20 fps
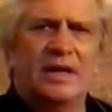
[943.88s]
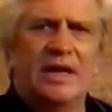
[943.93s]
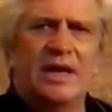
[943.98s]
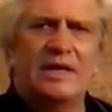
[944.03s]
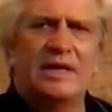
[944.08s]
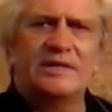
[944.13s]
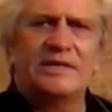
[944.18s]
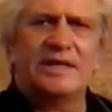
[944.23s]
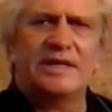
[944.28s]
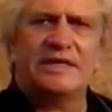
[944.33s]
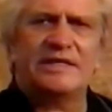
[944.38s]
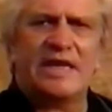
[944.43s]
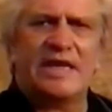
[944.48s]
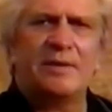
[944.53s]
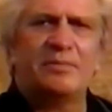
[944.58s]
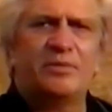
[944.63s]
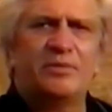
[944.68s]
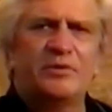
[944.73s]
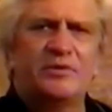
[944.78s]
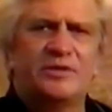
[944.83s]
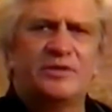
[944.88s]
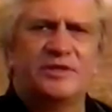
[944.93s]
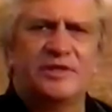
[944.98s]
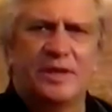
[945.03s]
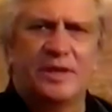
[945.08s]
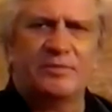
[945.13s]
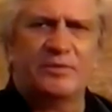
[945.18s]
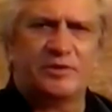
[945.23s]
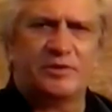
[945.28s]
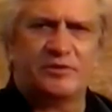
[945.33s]
As the examples
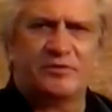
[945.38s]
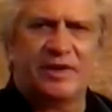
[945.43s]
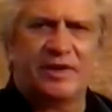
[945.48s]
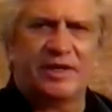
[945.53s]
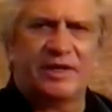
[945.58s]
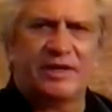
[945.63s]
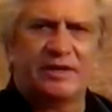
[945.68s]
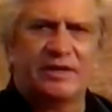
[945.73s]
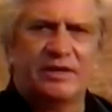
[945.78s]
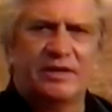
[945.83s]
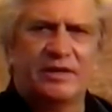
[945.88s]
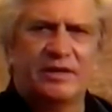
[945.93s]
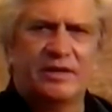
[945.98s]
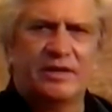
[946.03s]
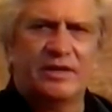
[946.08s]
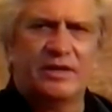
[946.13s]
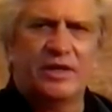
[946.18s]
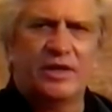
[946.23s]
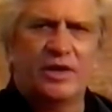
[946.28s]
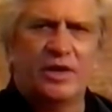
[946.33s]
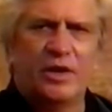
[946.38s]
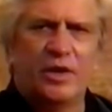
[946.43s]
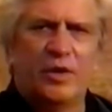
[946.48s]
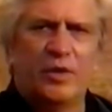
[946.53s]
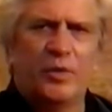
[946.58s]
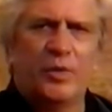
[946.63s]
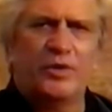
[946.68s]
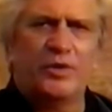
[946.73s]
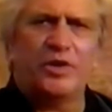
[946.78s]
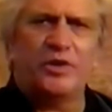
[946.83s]
demonstrated,
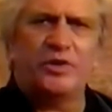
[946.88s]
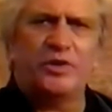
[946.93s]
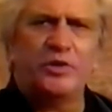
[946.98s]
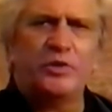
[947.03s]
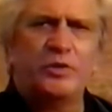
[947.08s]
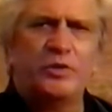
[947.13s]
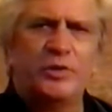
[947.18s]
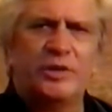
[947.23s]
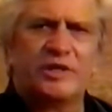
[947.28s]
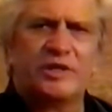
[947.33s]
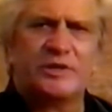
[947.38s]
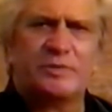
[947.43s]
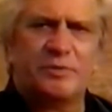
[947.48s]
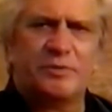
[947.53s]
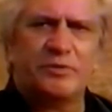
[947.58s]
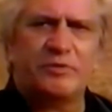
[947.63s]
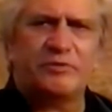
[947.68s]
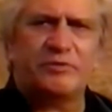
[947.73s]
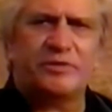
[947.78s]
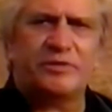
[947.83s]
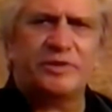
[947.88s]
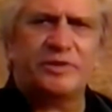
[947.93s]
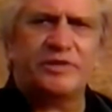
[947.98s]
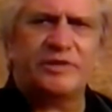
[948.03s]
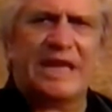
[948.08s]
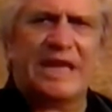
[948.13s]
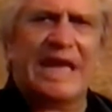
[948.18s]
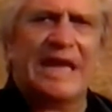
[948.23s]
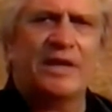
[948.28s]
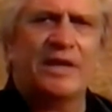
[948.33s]
when your new experiences
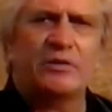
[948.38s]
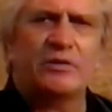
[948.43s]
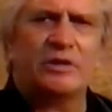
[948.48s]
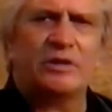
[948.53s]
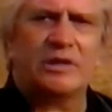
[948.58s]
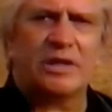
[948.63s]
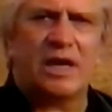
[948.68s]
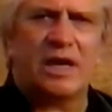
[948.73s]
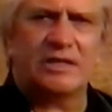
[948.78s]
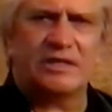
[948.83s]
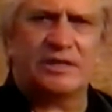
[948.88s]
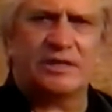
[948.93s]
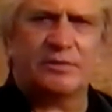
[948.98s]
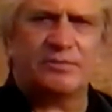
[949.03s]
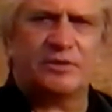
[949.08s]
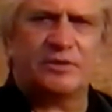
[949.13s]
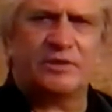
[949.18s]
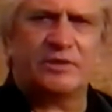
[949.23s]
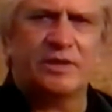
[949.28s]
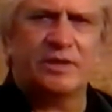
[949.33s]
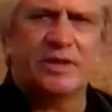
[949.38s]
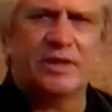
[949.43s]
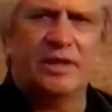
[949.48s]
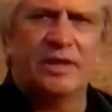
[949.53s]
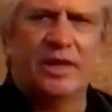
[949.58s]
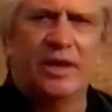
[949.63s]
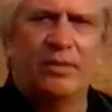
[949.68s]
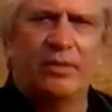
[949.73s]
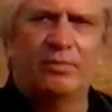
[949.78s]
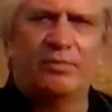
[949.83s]
and or concepts
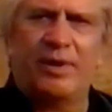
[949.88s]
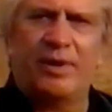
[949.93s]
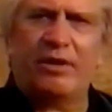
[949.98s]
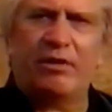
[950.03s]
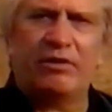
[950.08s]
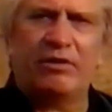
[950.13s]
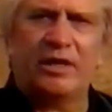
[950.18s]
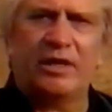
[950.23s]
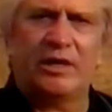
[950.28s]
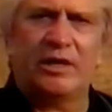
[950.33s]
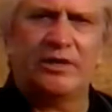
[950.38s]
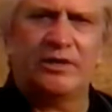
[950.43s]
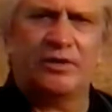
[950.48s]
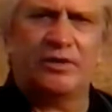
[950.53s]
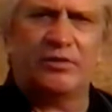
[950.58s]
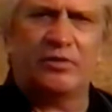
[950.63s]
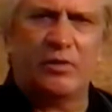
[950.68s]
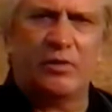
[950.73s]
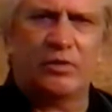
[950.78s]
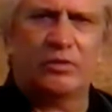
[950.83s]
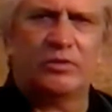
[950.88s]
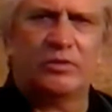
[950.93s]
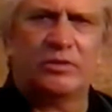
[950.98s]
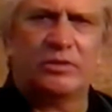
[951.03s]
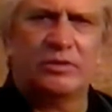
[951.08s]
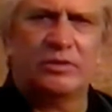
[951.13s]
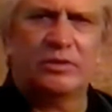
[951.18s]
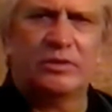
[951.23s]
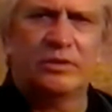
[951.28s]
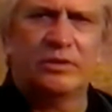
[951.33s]
parallel your old,
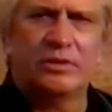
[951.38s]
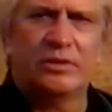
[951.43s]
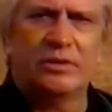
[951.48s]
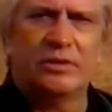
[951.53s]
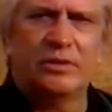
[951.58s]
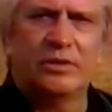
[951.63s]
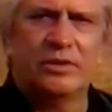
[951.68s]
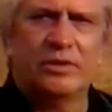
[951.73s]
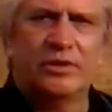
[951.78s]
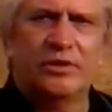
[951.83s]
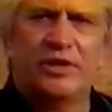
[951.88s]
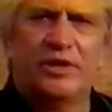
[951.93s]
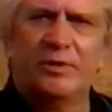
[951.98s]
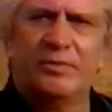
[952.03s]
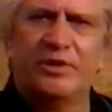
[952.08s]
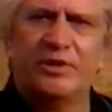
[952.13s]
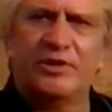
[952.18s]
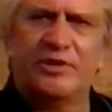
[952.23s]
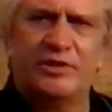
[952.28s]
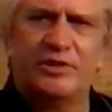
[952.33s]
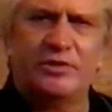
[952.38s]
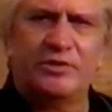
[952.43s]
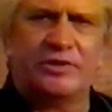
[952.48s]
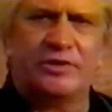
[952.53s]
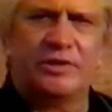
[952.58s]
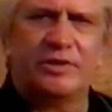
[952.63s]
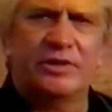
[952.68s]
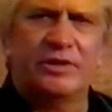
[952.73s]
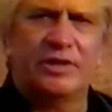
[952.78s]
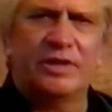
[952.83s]
you can be
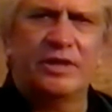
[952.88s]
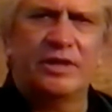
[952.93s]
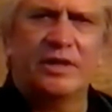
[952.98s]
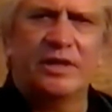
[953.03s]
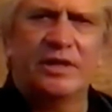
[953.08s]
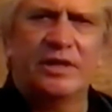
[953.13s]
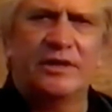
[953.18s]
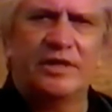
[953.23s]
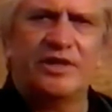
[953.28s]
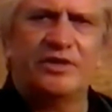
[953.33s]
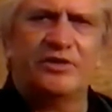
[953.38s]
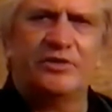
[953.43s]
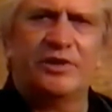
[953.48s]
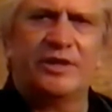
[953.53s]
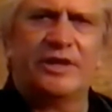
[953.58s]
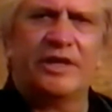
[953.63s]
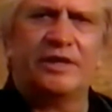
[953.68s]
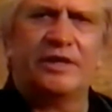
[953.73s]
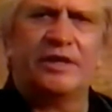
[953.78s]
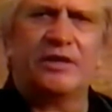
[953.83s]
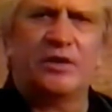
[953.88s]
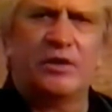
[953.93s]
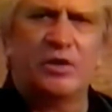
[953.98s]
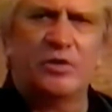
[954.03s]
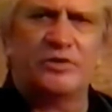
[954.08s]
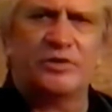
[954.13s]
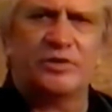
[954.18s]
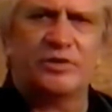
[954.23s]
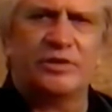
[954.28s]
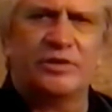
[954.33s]
assured that you're getting
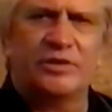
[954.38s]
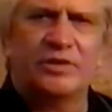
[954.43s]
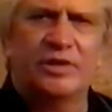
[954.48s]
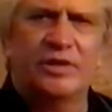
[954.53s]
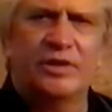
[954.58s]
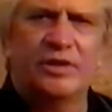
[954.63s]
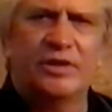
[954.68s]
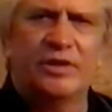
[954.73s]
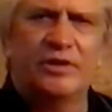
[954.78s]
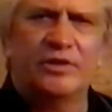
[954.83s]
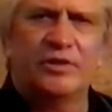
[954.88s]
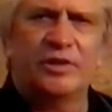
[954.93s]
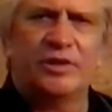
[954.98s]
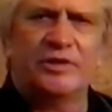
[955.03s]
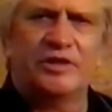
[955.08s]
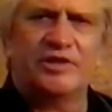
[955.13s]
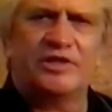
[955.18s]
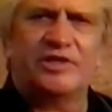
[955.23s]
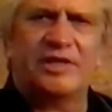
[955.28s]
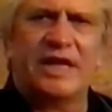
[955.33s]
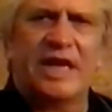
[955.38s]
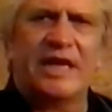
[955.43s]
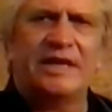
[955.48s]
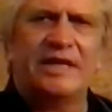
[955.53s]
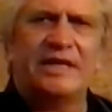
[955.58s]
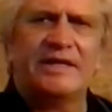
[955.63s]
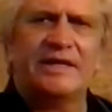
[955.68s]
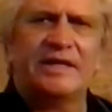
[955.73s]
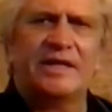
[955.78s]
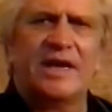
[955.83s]
closer to
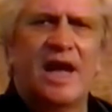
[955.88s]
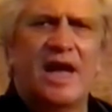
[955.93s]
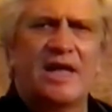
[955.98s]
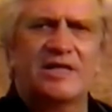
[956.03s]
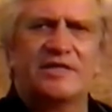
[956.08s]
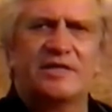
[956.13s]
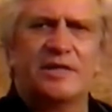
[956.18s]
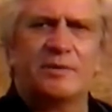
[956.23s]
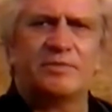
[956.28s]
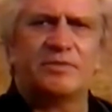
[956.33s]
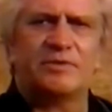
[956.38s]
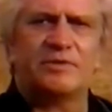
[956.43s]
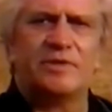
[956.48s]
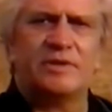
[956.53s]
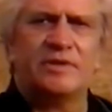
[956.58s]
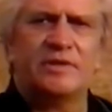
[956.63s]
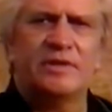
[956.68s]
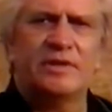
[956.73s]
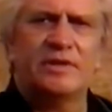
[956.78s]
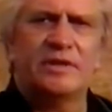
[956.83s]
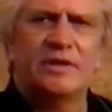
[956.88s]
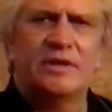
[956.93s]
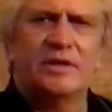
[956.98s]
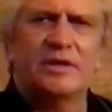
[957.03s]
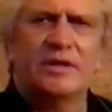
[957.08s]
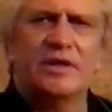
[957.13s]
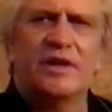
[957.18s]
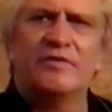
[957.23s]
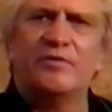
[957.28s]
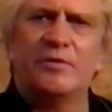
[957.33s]
understanding the concepts
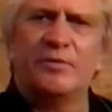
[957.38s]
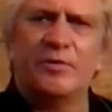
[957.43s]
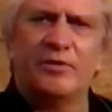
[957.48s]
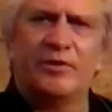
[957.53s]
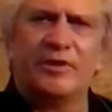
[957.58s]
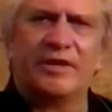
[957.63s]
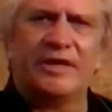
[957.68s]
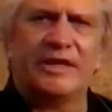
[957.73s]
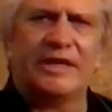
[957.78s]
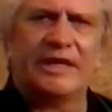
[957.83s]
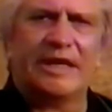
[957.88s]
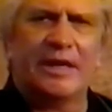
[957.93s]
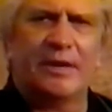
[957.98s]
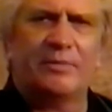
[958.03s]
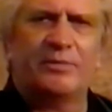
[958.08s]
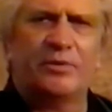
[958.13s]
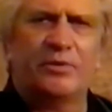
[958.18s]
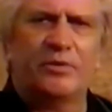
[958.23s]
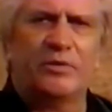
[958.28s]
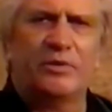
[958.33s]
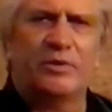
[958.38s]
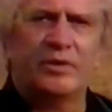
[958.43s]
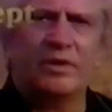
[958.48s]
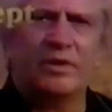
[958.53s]
of American Kenpo.